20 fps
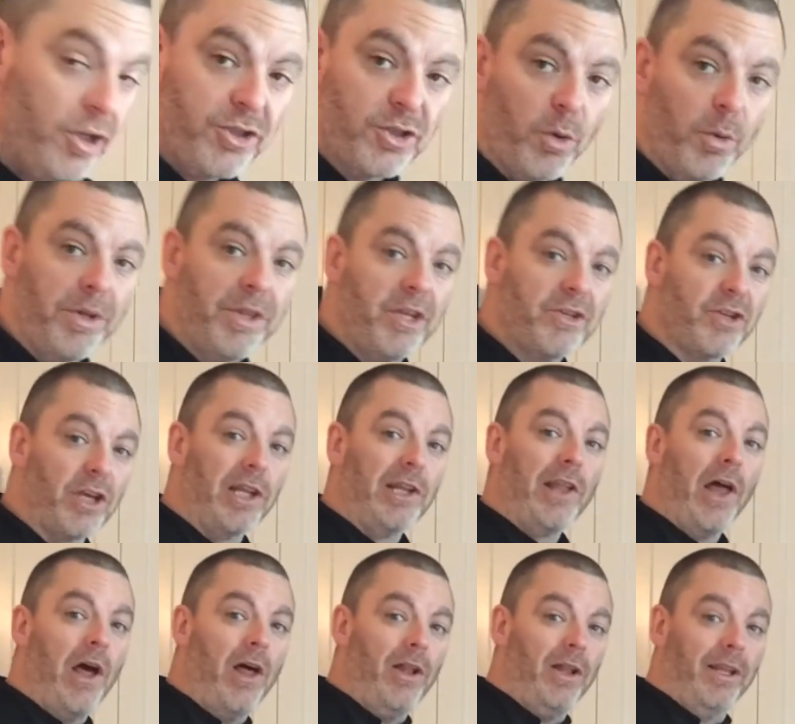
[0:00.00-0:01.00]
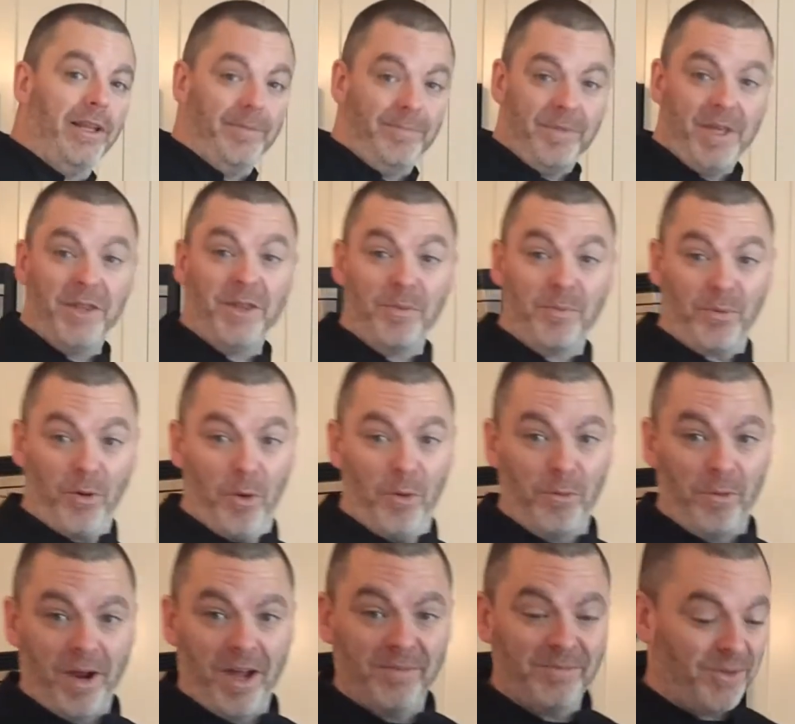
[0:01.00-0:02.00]
So when there's a lull in the
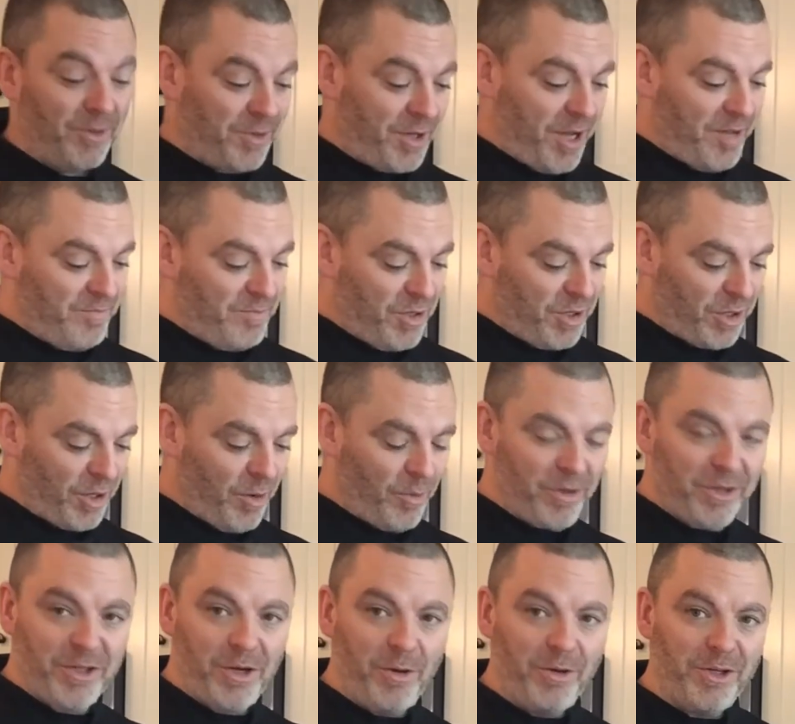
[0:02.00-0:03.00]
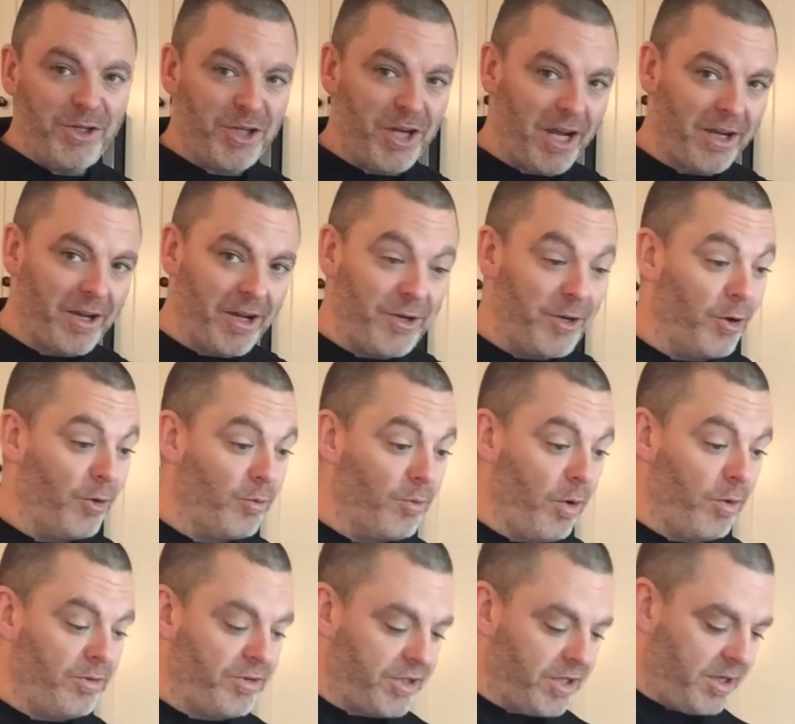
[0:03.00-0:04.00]
program, okay, you can always go and check on your
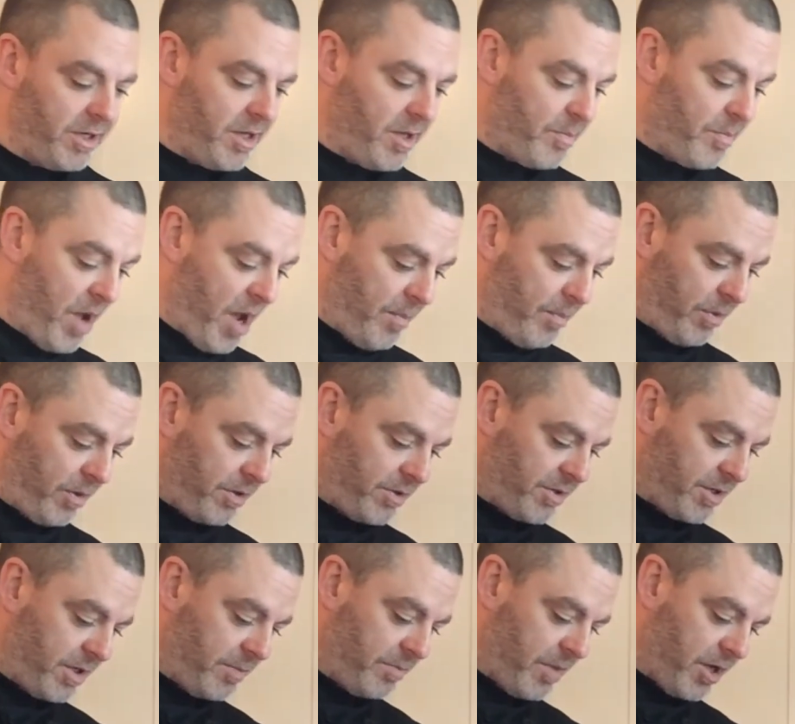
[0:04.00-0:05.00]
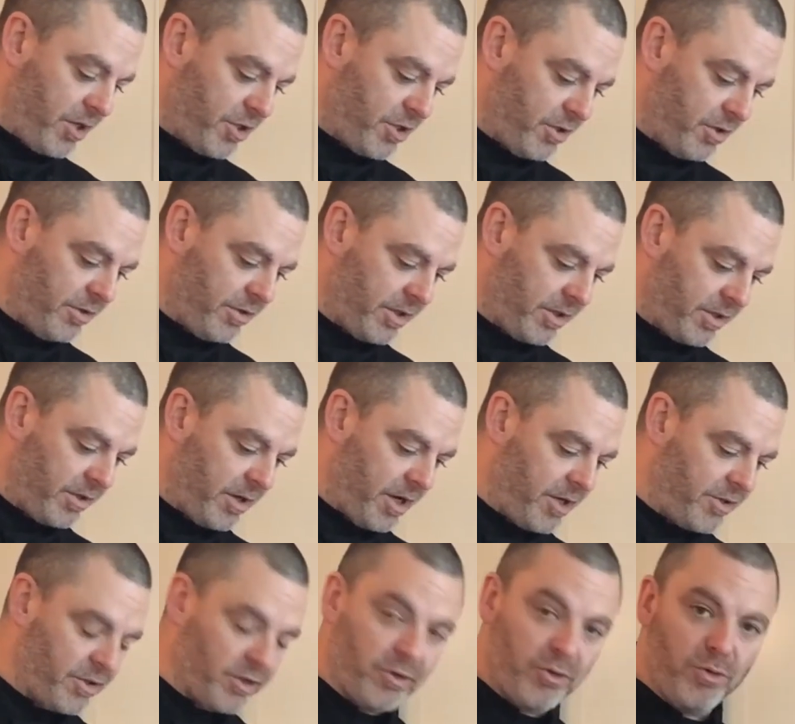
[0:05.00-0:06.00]
roasted peppers and make sure that they're
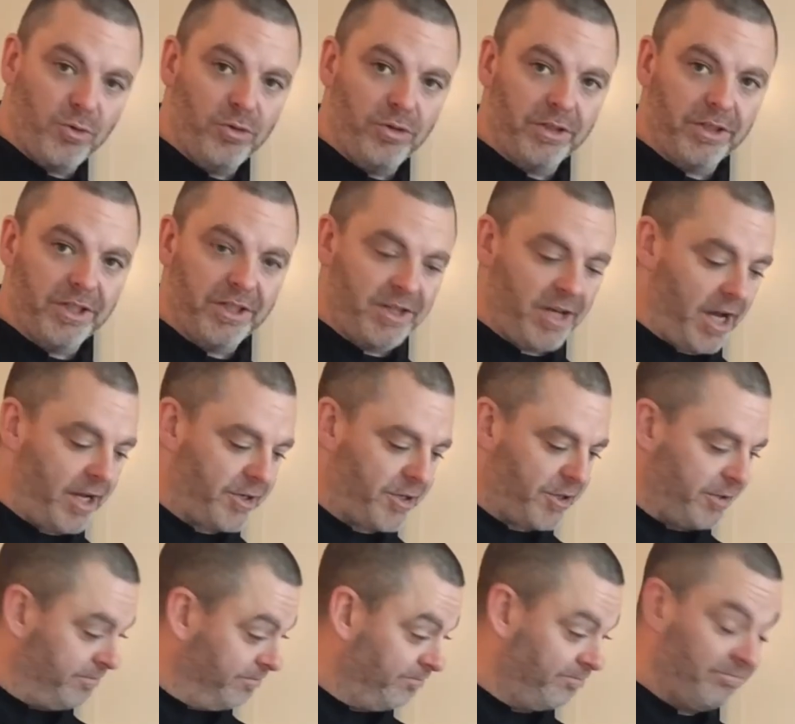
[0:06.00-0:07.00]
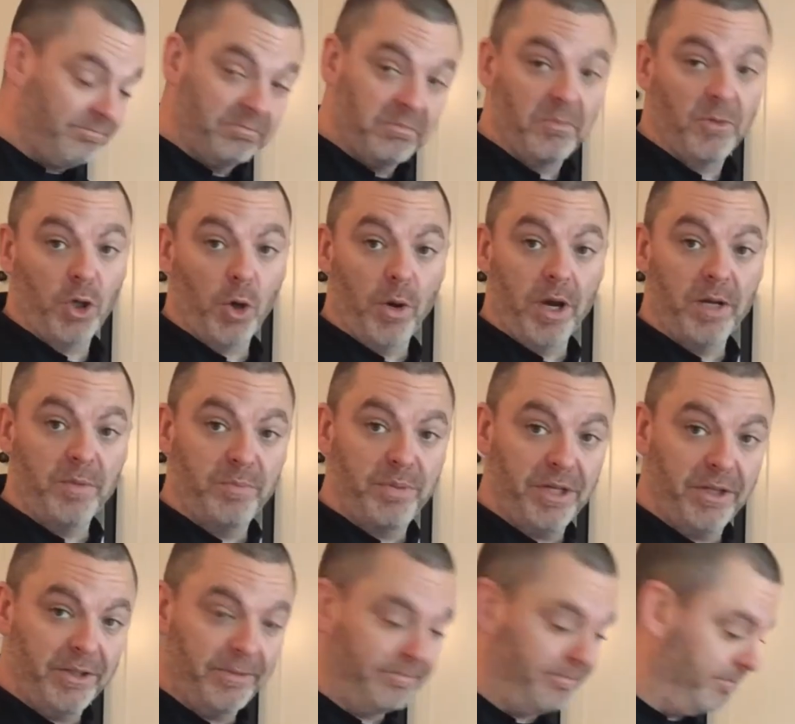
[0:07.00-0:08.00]
nice and cool to the touch. Go ahead and
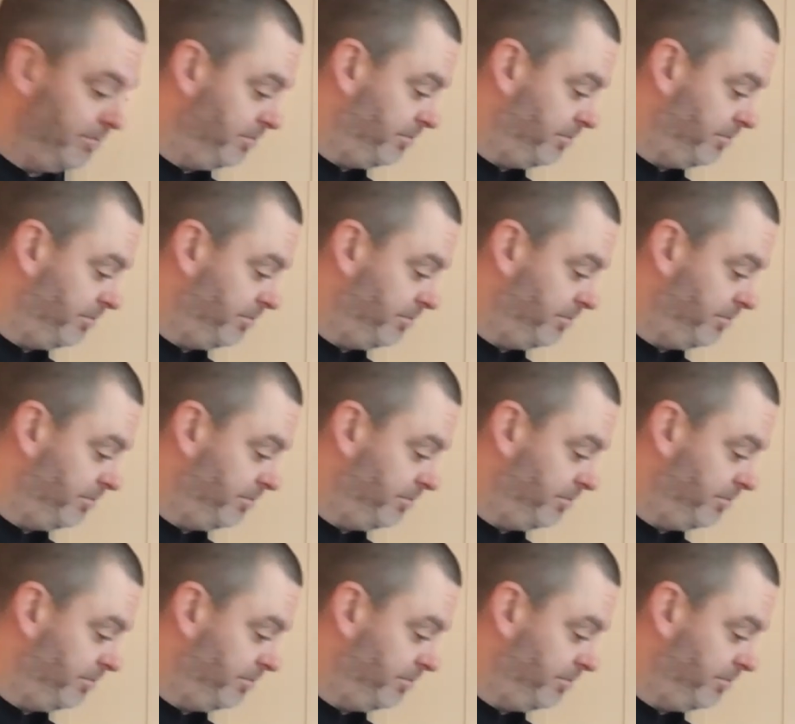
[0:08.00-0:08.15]
peel them.